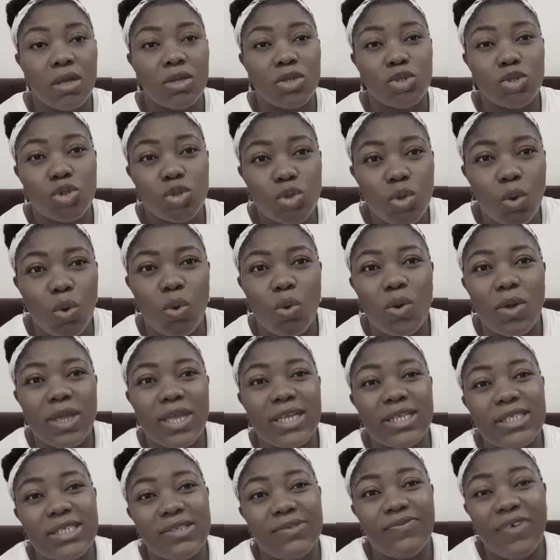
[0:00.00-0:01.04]
So
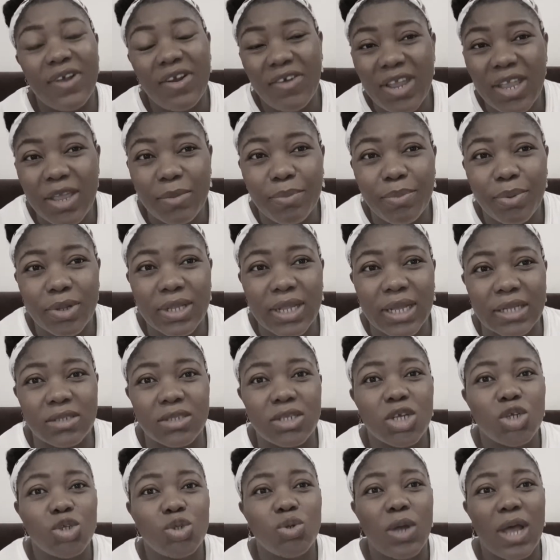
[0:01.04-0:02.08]
it is very
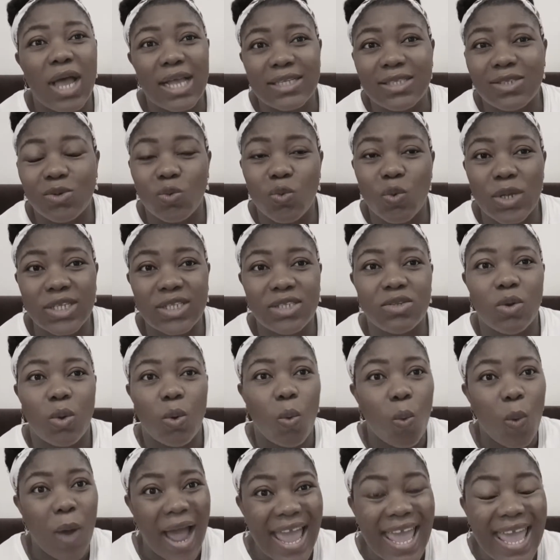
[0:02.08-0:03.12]
important to ask the
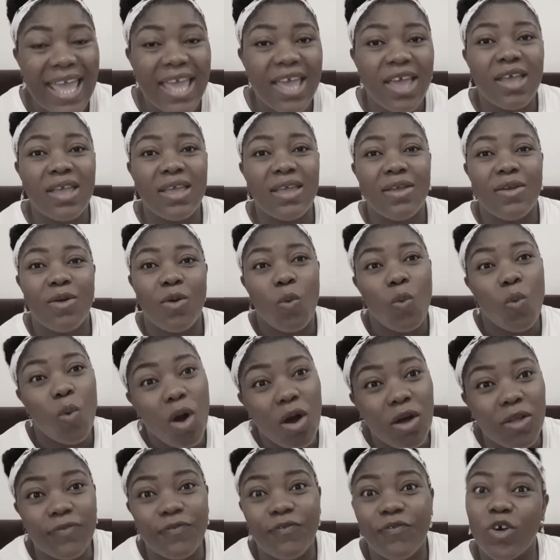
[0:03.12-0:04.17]
question why.
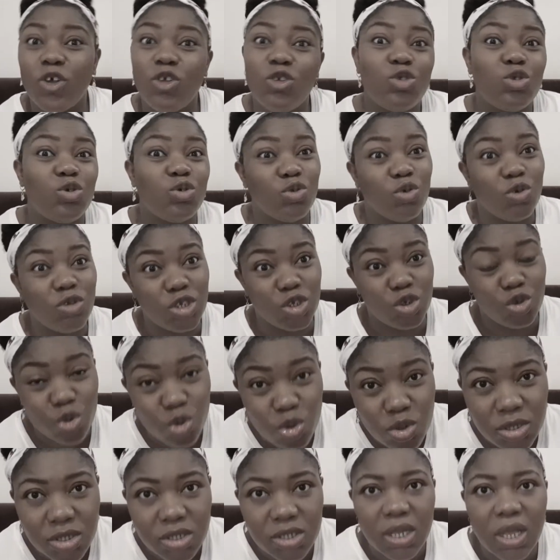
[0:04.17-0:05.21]
One, for you to know the
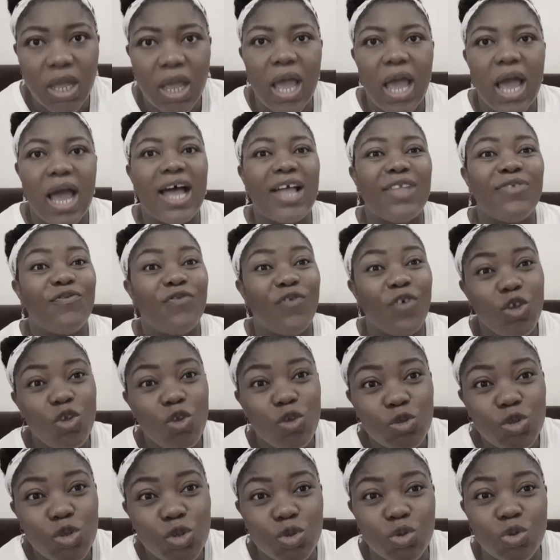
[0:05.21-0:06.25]
truth, and for
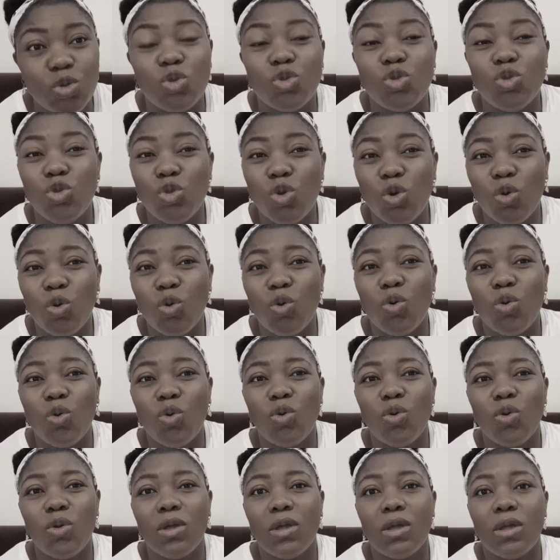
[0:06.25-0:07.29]
you to know
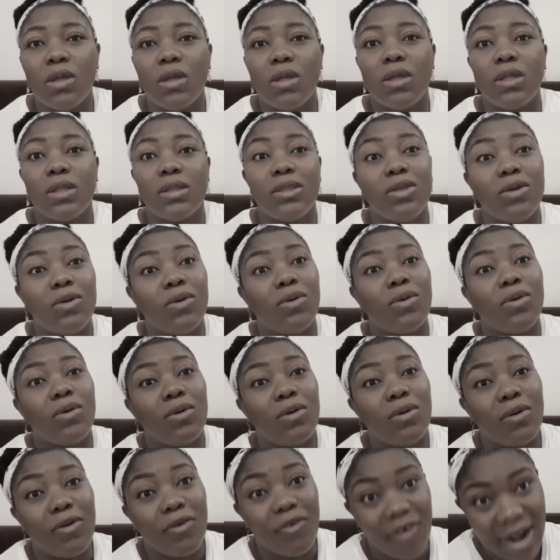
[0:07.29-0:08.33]
the
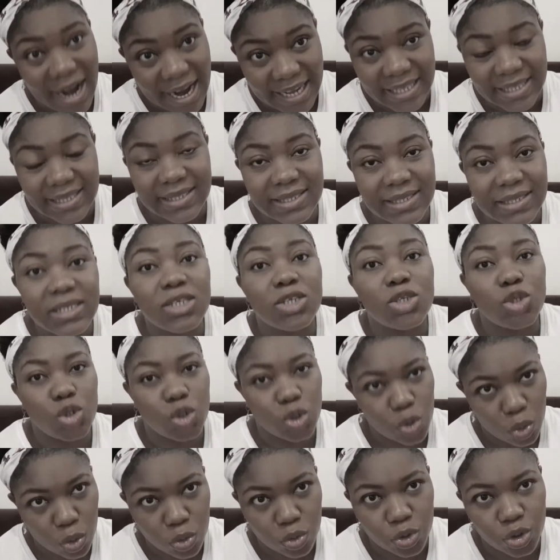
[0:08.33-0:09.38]
right
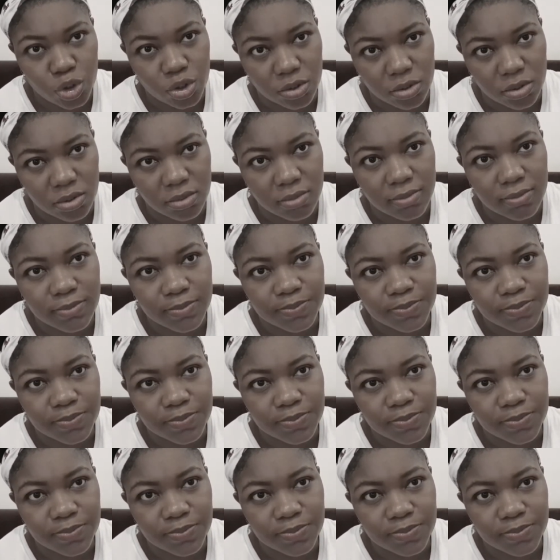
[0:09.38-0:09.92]
solution.